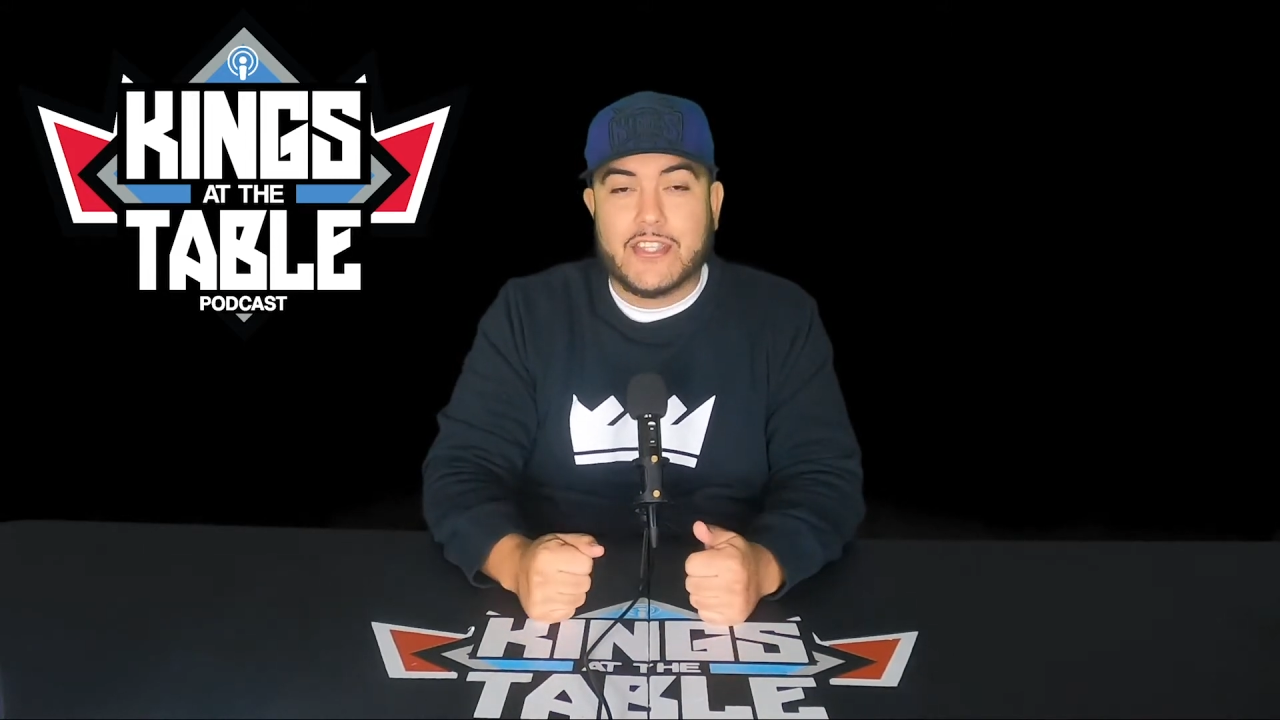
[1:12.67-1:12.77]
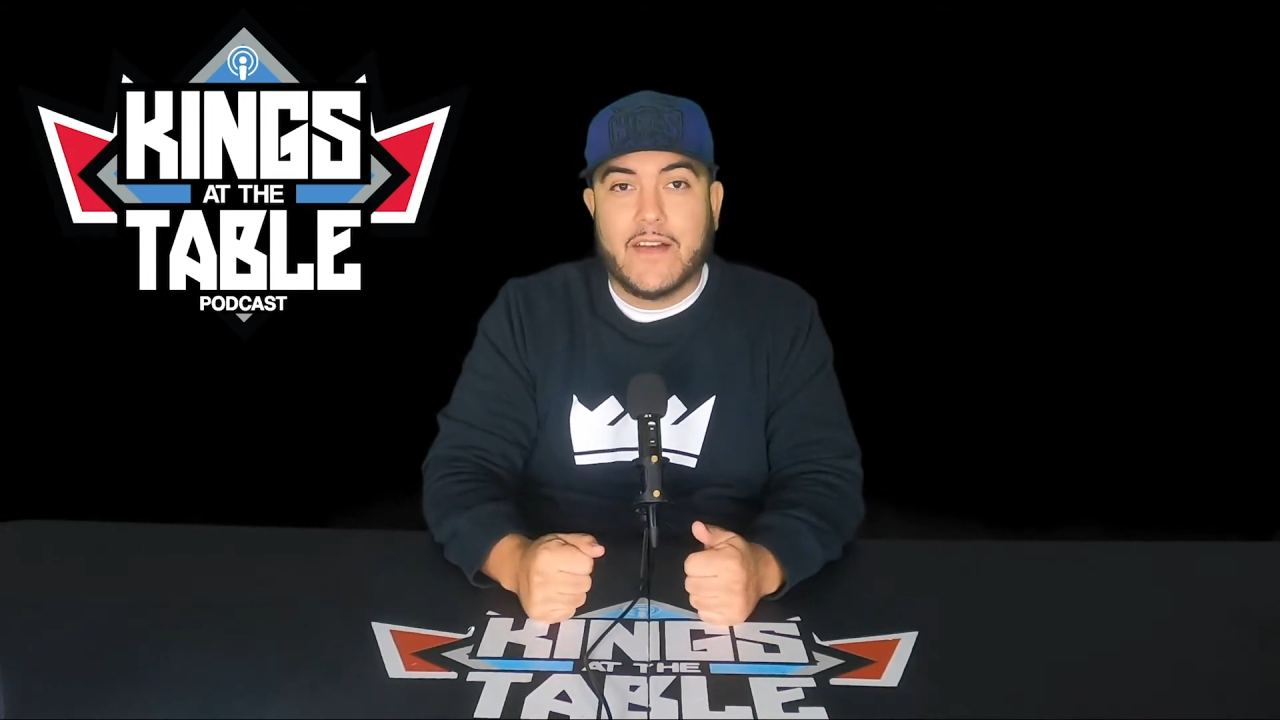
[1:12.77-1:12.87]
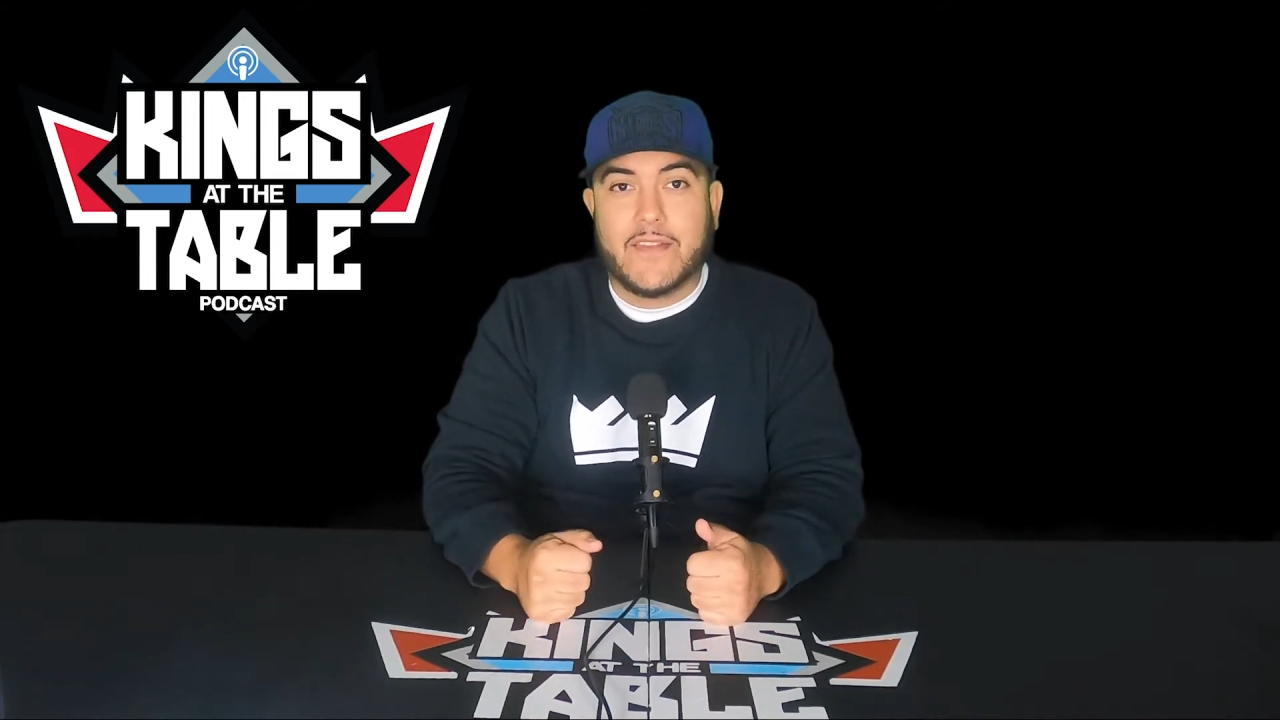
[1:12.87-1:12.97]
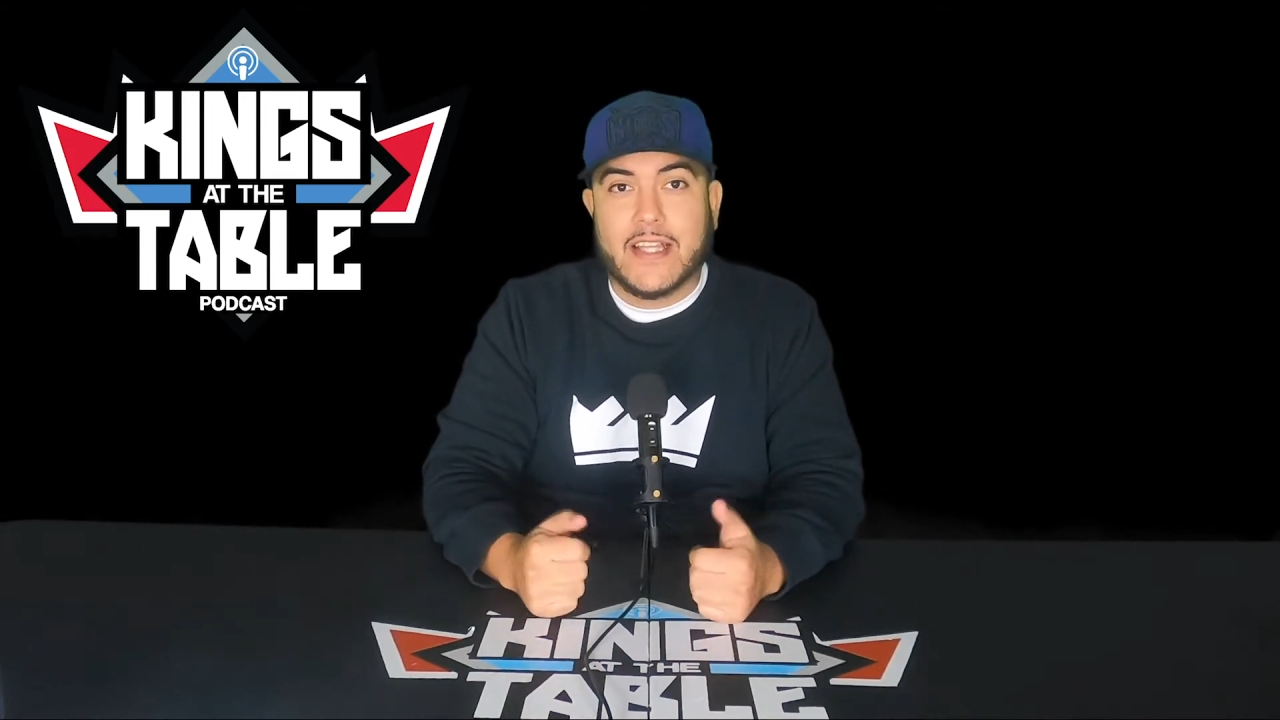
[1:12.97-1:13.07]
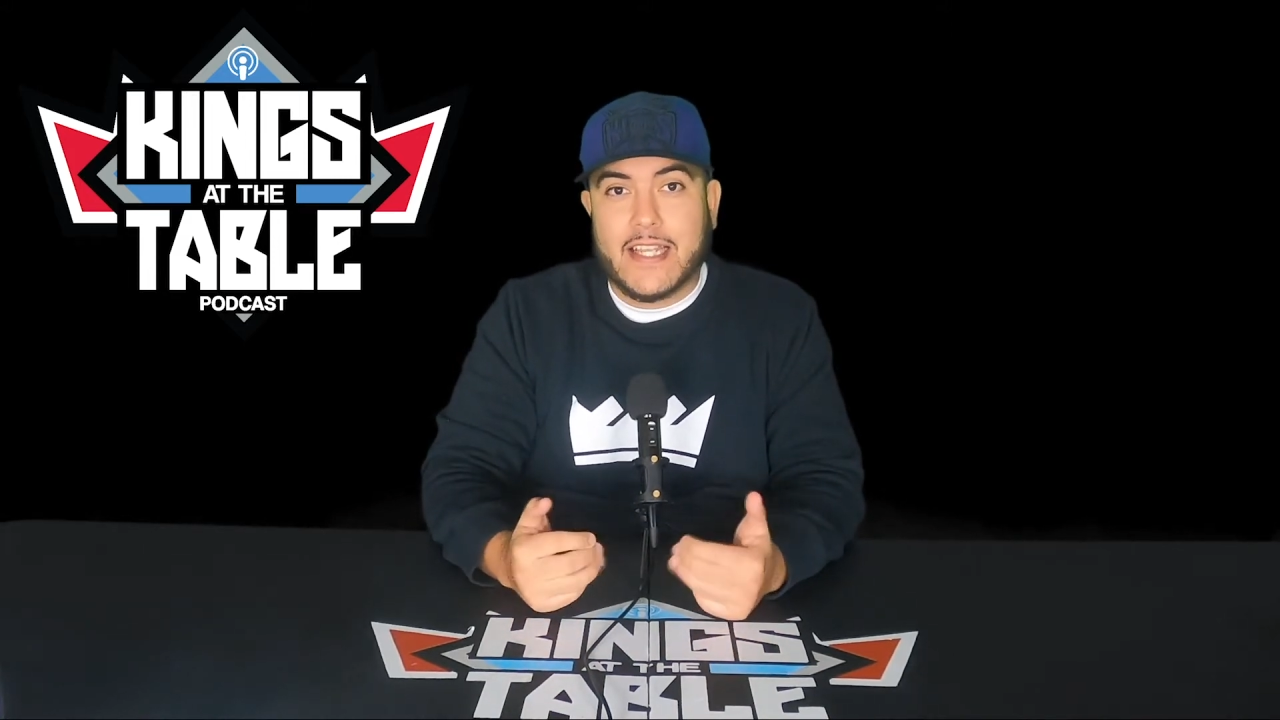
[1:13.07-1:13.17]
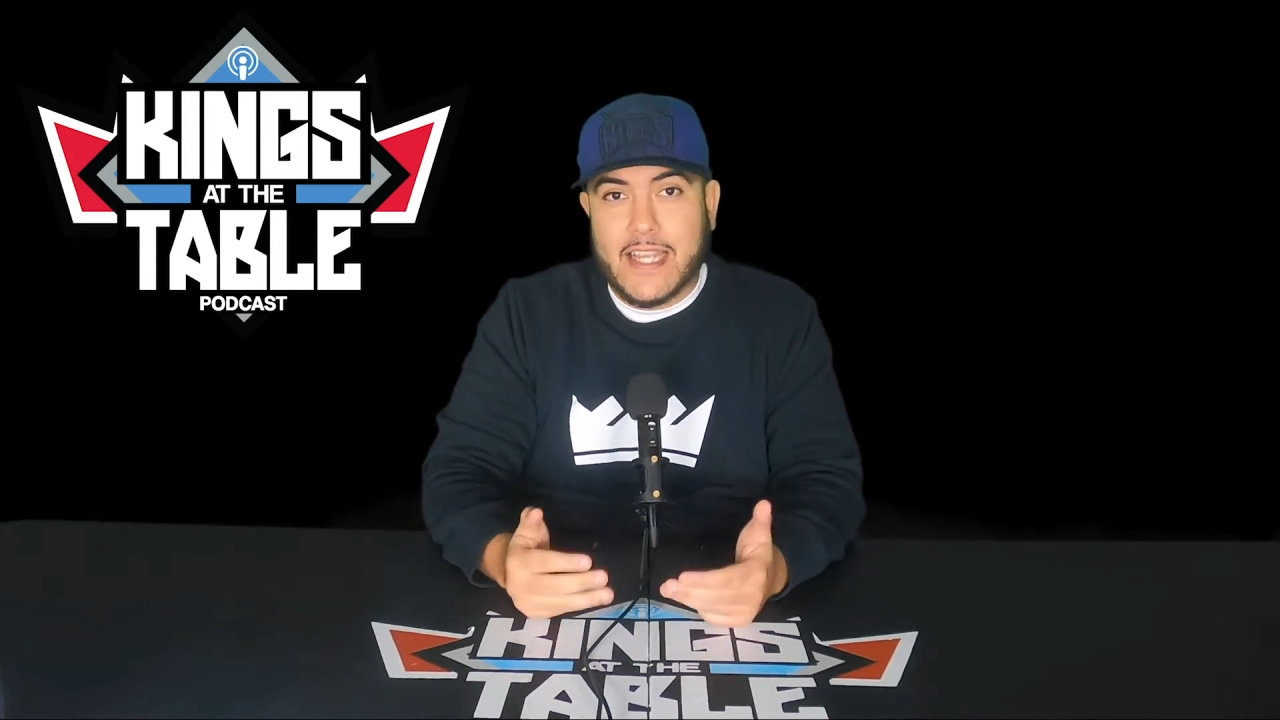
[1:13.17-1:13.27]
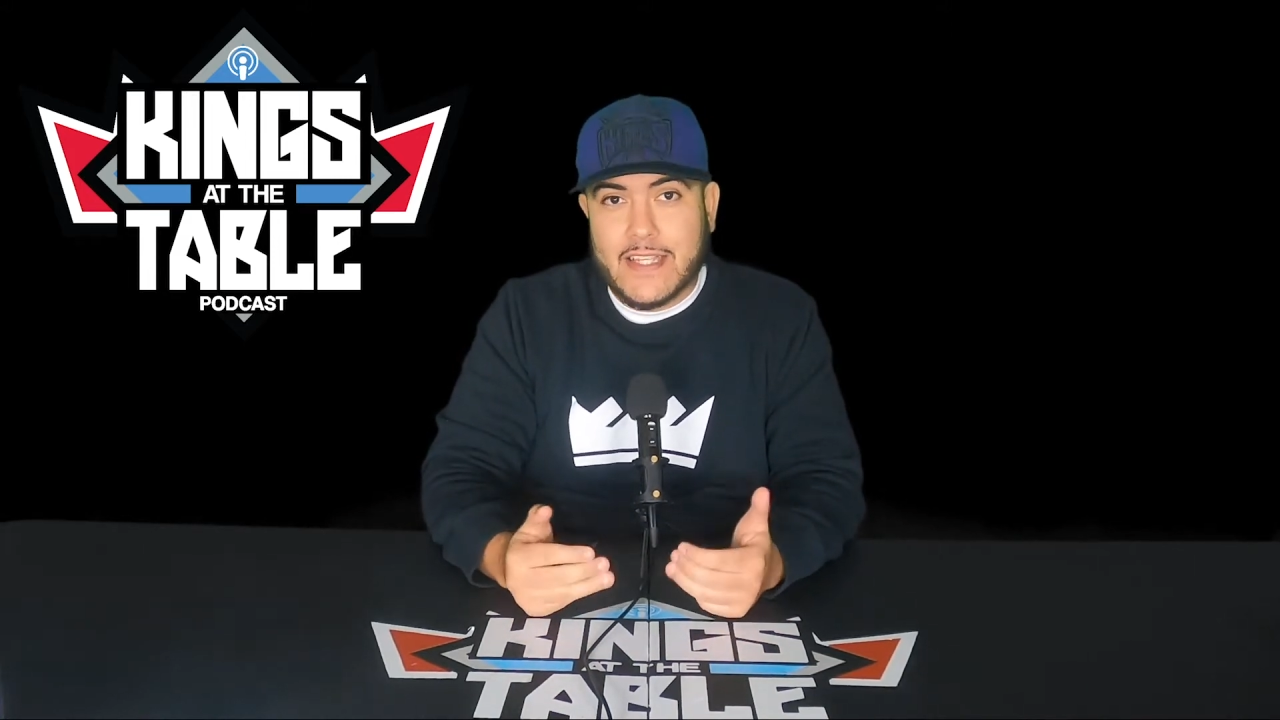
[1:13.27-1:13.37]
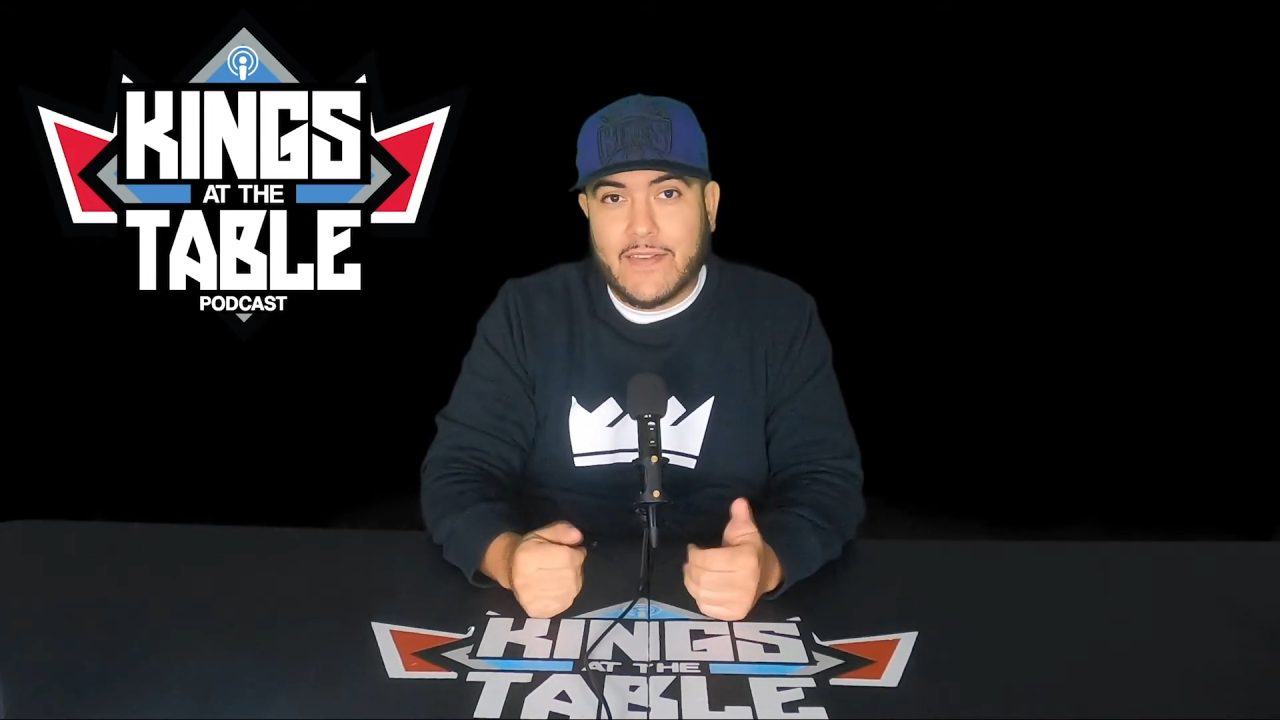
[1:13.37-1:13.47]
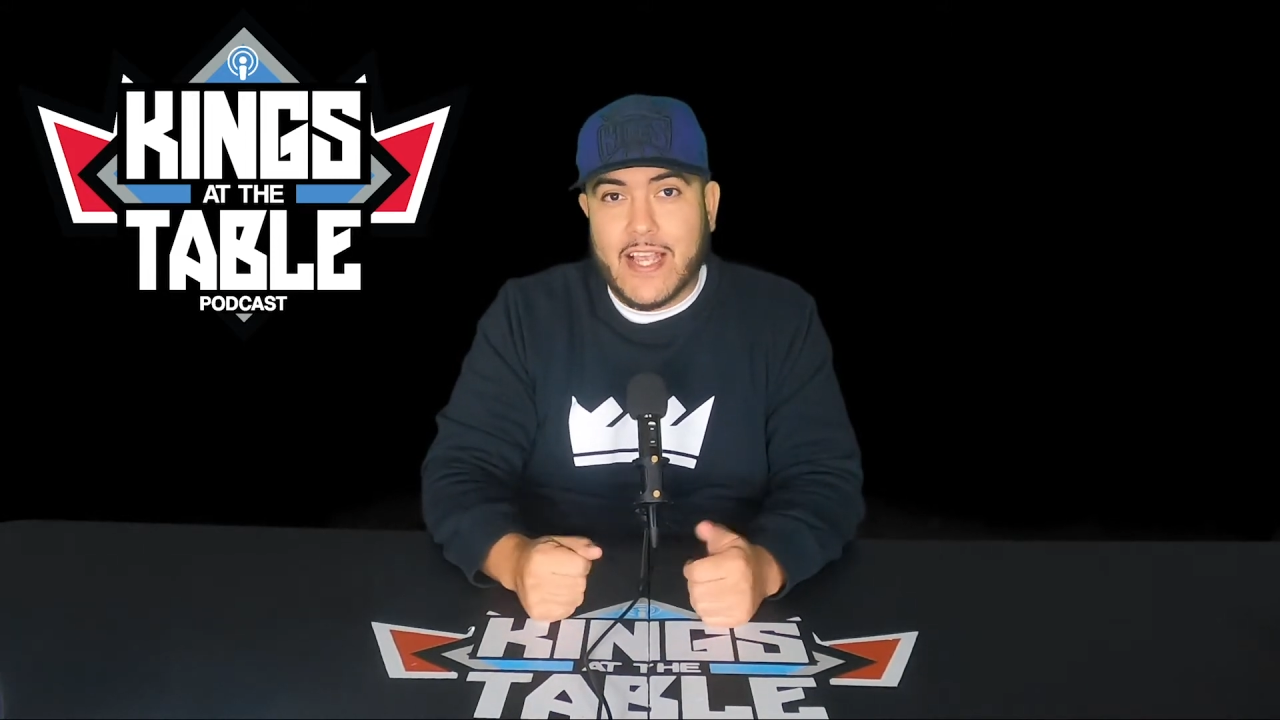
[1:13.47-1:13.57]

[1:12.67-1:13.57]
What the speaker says: stuff that the Kings